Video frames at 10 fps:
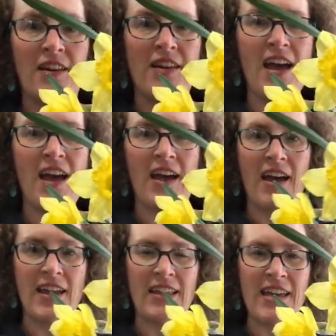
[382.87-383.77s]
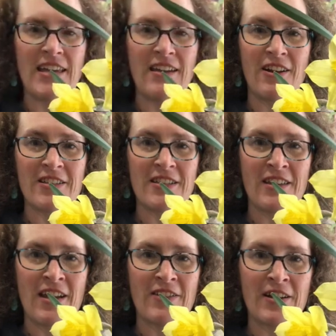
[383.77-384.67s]
yeah, I like it all
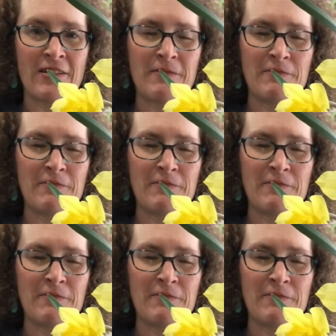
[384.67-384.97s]
together.